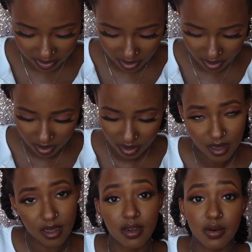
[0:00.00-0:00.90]
it,
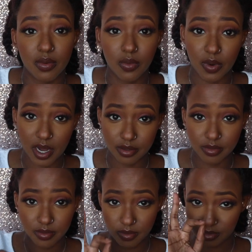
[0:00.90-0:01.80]
wow,
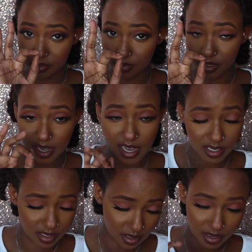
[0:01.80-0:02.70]
you
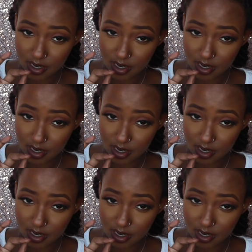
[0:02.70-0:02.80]
guys,